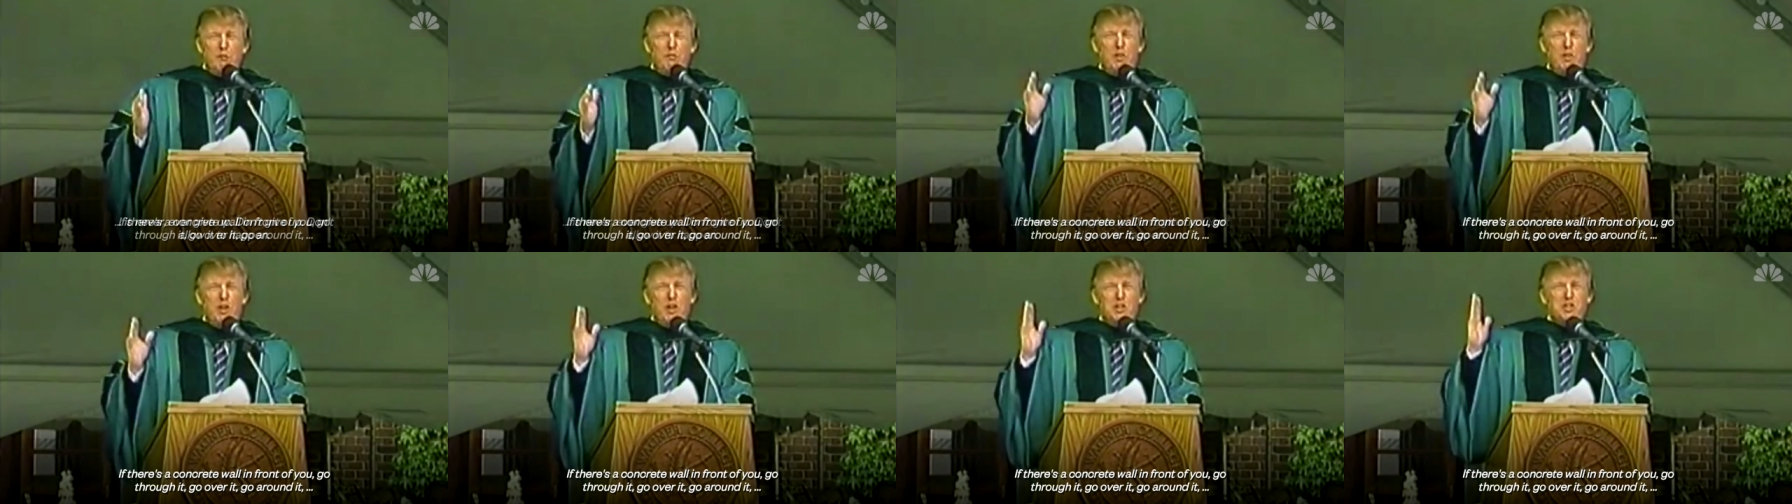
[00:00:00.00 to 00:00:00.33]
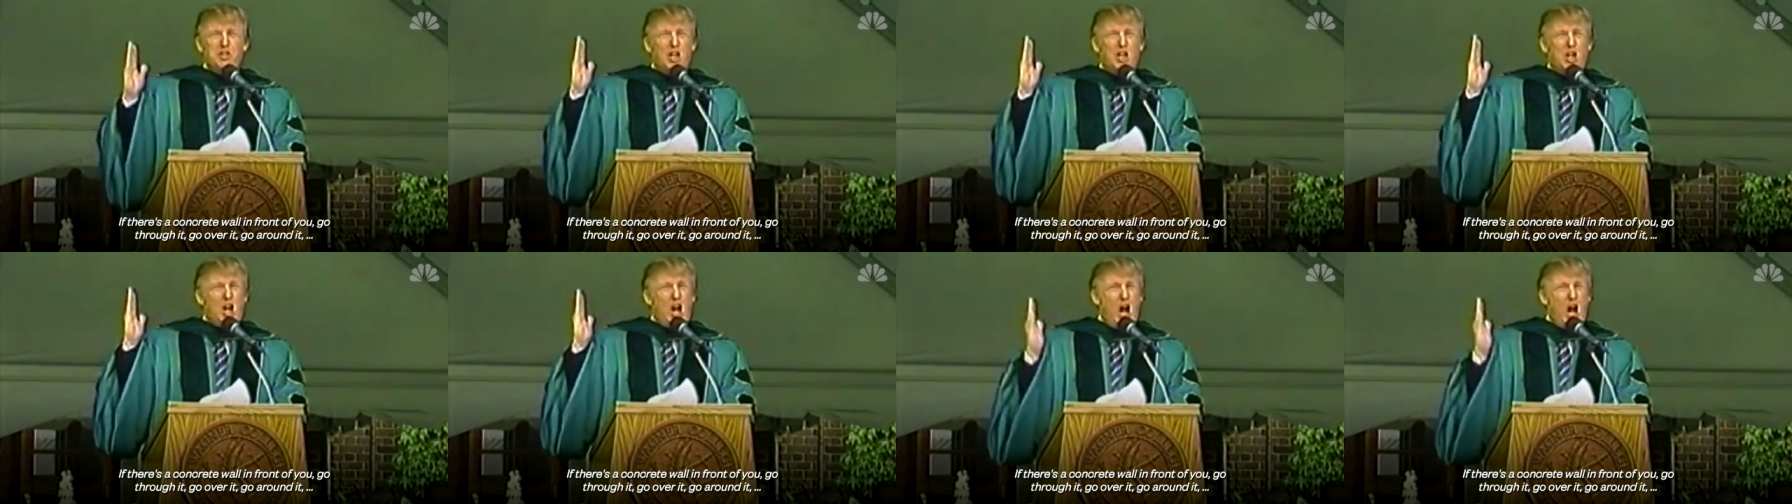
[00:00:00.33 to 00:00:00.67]
if
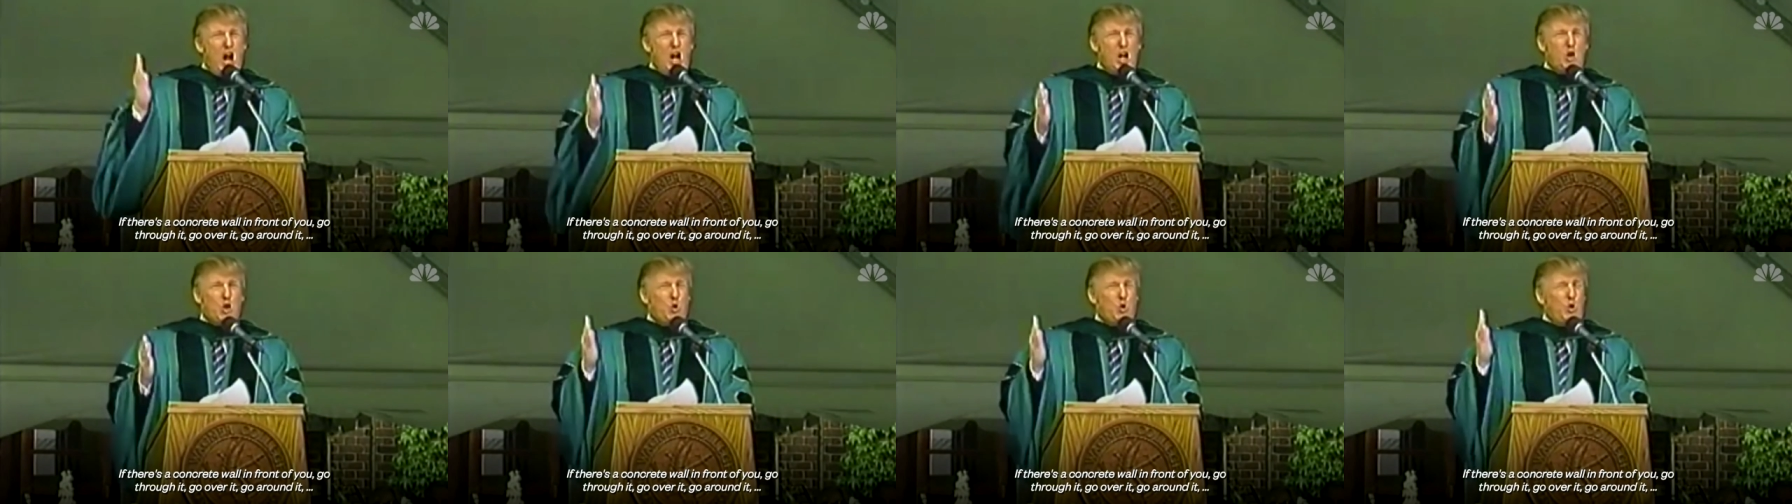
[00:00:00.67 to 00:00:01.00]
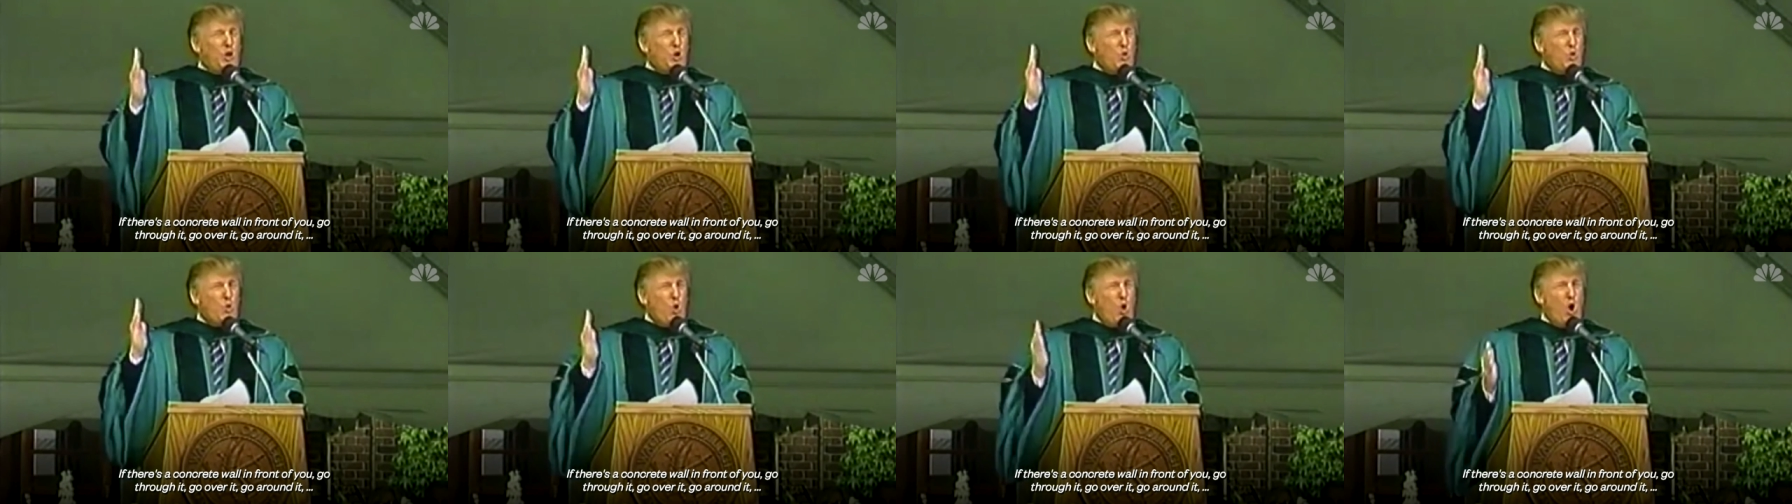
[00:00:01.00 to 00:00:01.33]
there's a
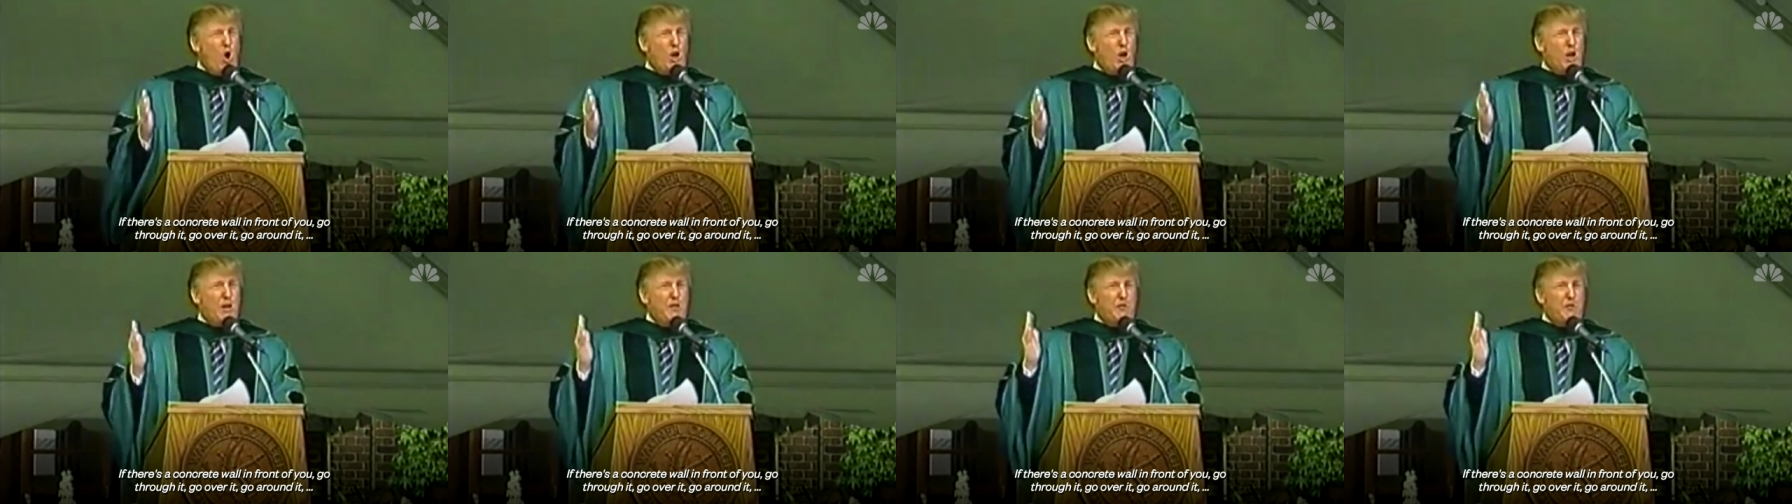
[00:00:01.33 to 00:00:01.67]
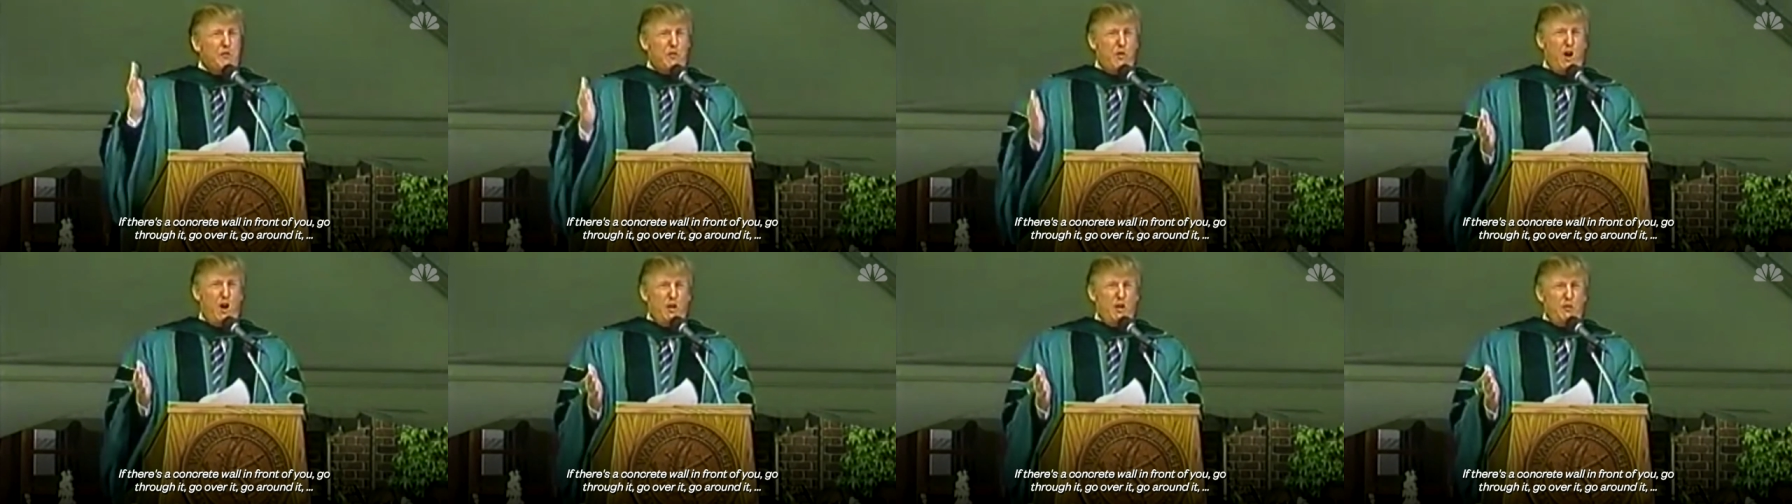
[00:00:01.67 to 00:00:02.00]
concrete wall
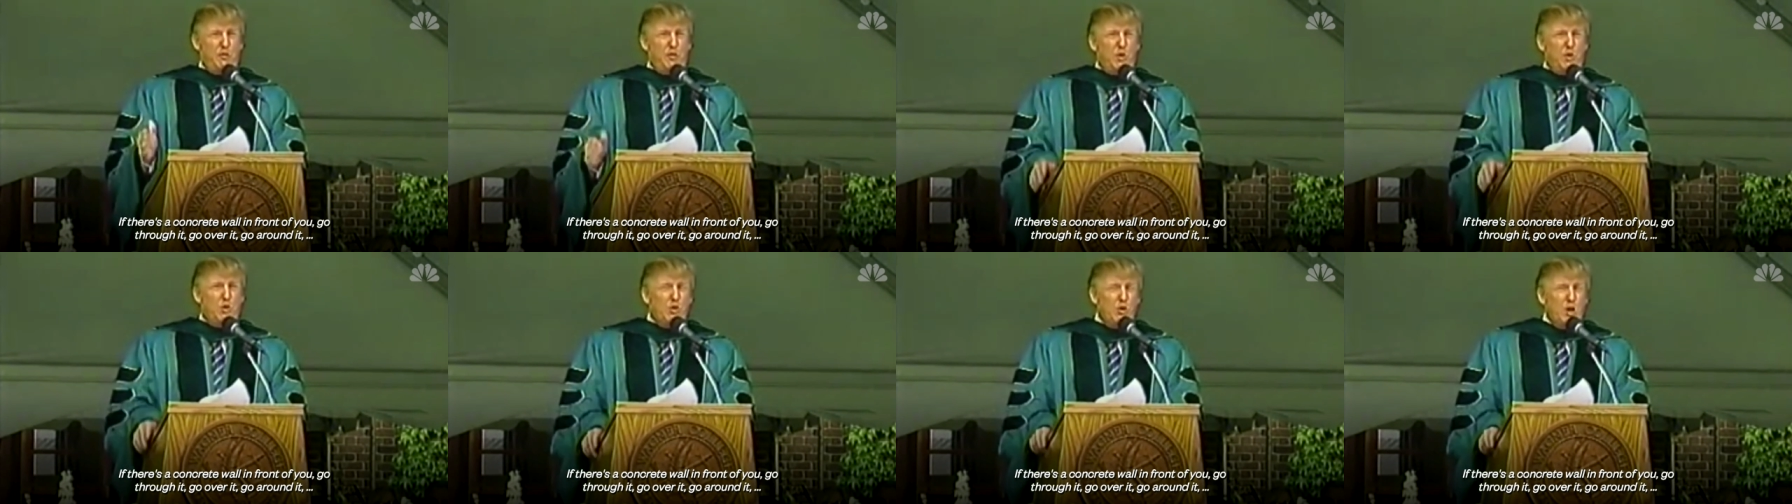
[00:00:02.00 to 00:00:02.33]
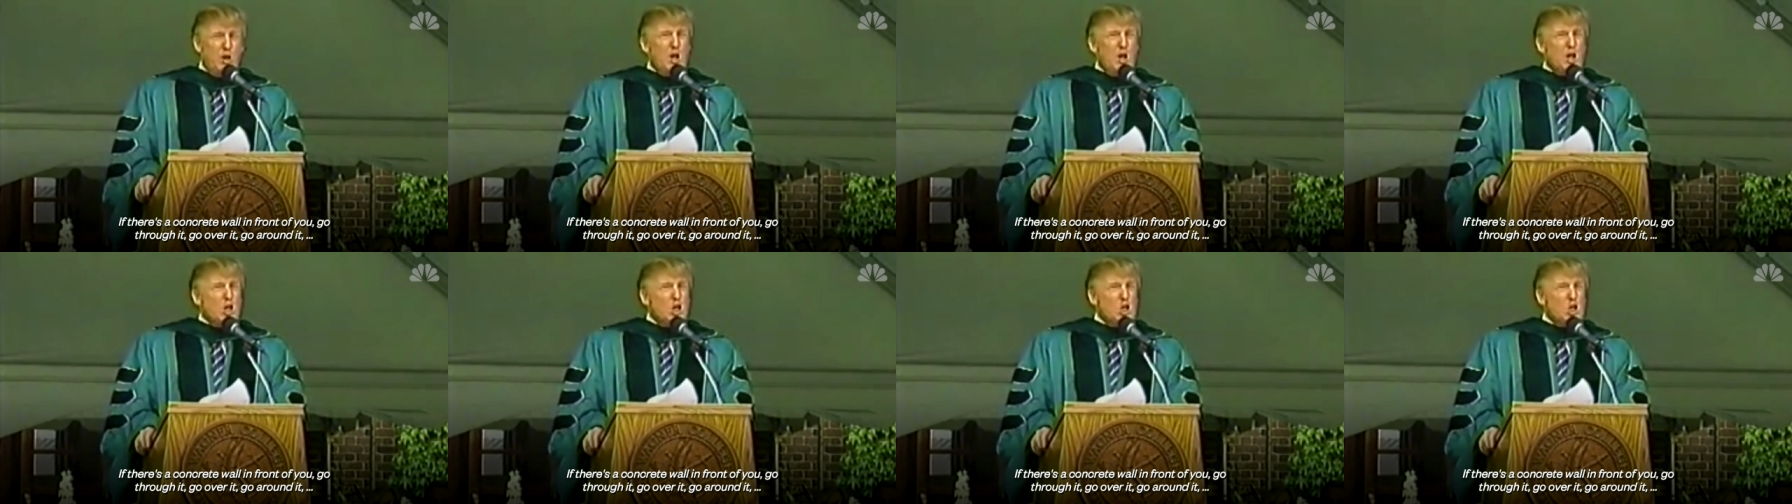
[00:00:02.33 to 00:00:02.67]
in front of you,